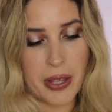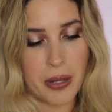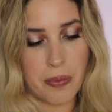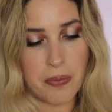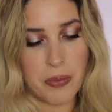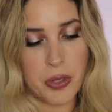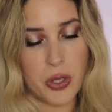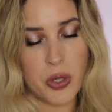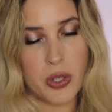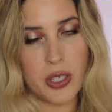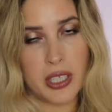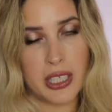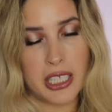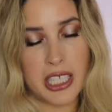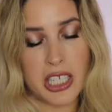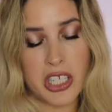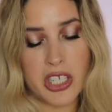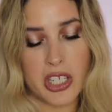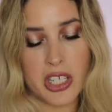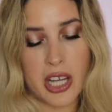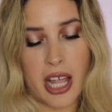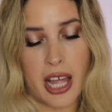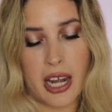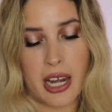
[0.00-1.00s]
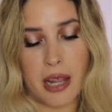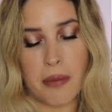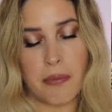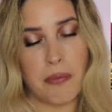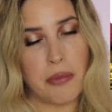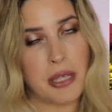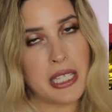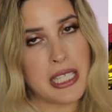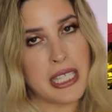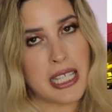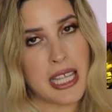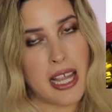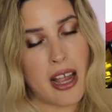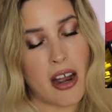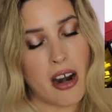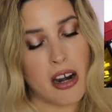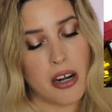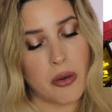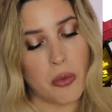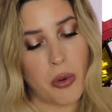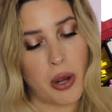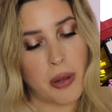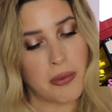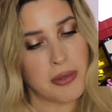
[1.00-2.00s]
at Beautylish and at
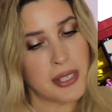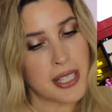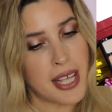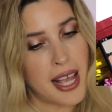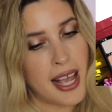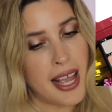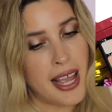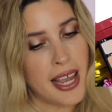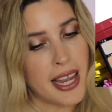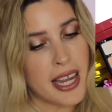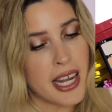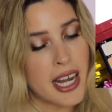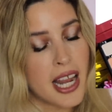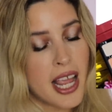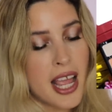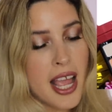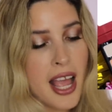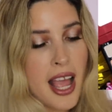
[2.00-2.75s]
BCR website.